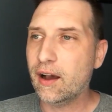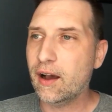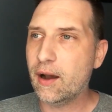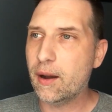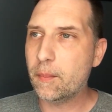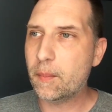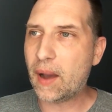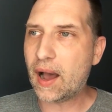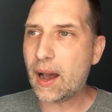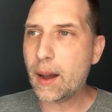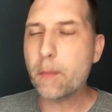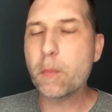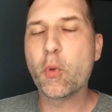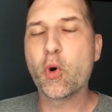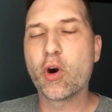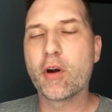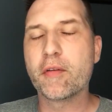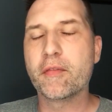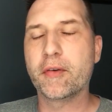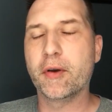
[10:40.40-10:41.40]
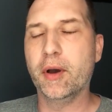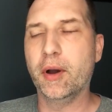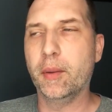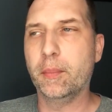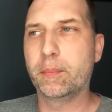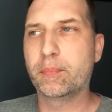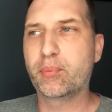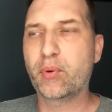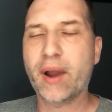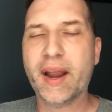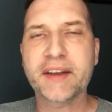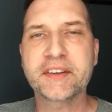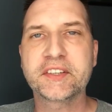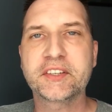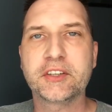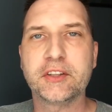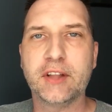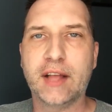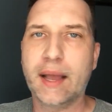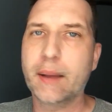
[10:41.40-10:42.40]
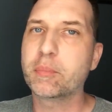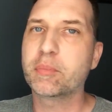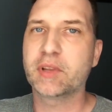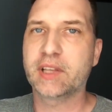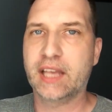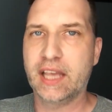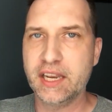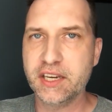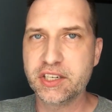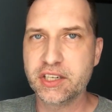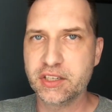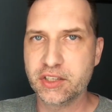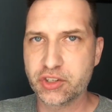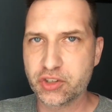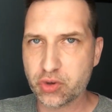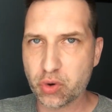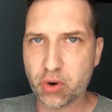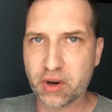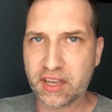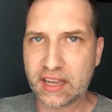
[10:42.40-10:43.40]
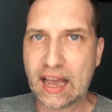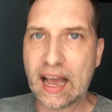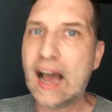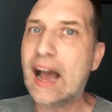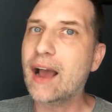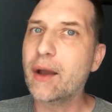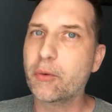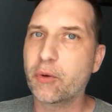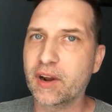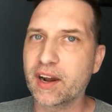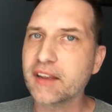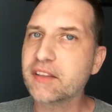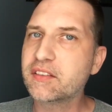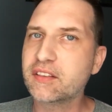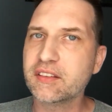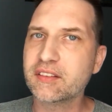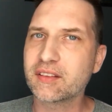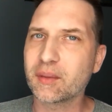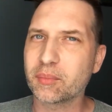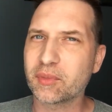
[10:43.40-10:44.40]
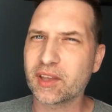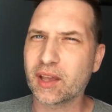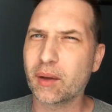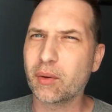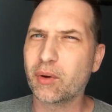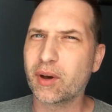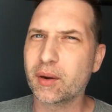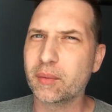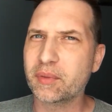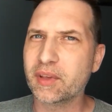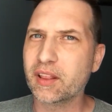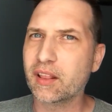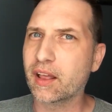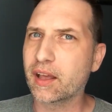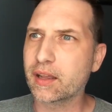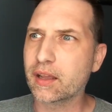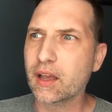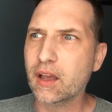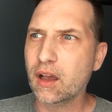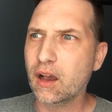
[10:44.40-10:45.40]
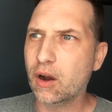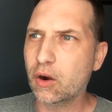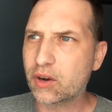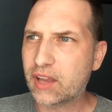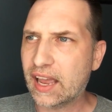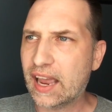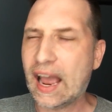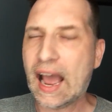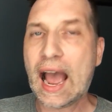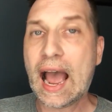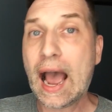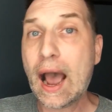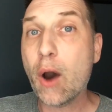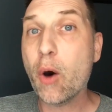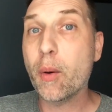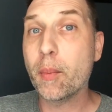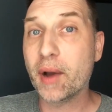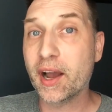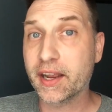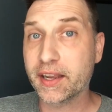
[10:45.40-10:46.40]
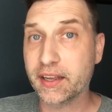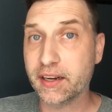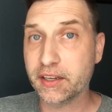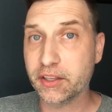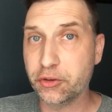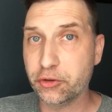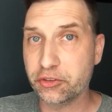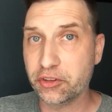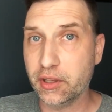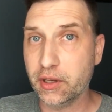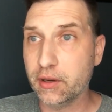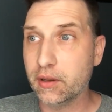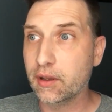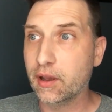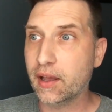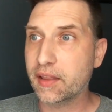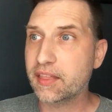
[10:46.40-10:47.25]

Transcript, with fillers: Um, I'm more of a practical application sort of guy. When I see something, I want to be like, okay, how am I going to use it?